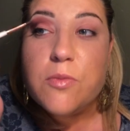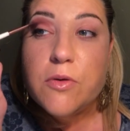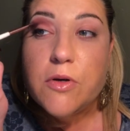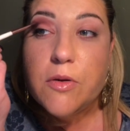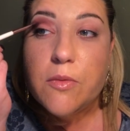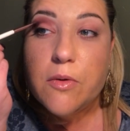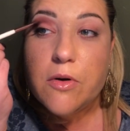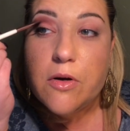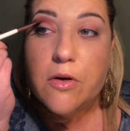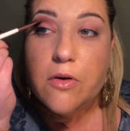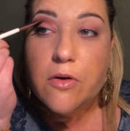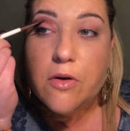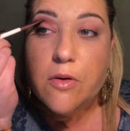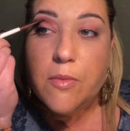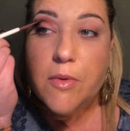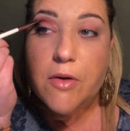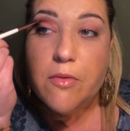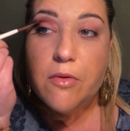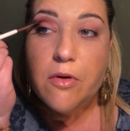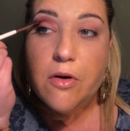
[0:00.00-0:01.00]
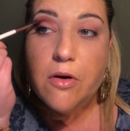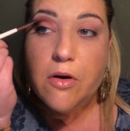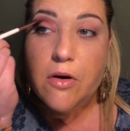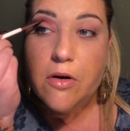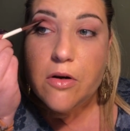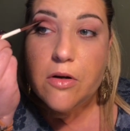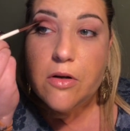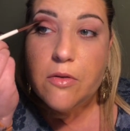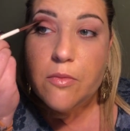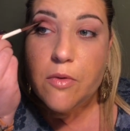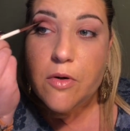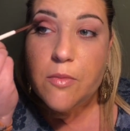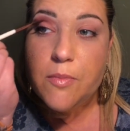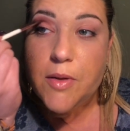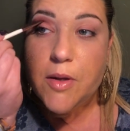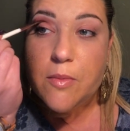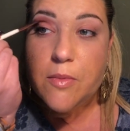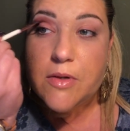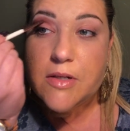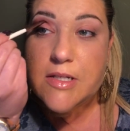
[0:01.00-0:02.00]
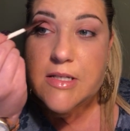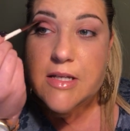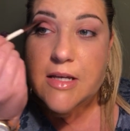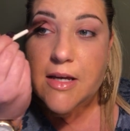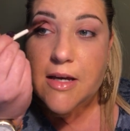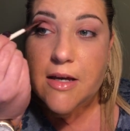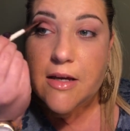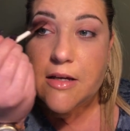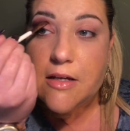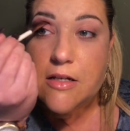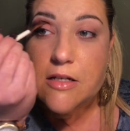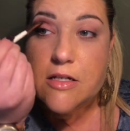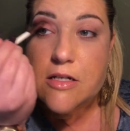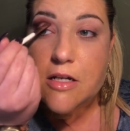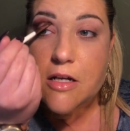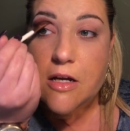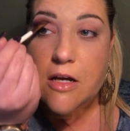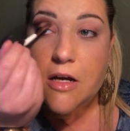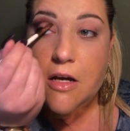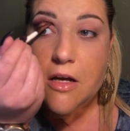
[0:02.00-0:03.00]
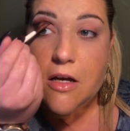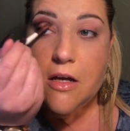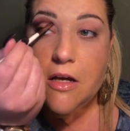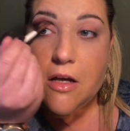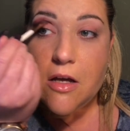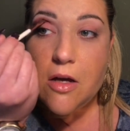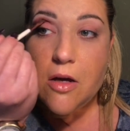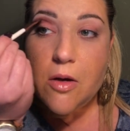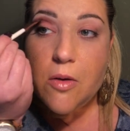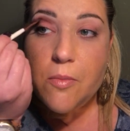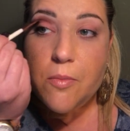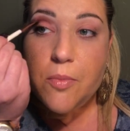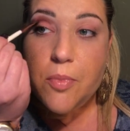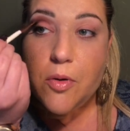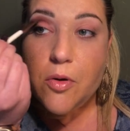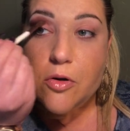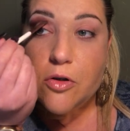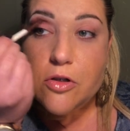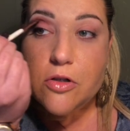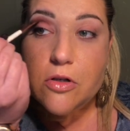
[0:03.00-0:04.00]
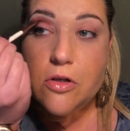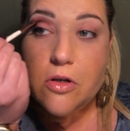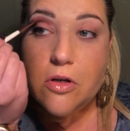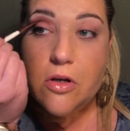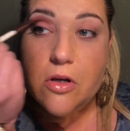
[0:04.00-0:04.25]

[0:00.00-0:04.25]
But you want a good amount on, you want to be able to see it, but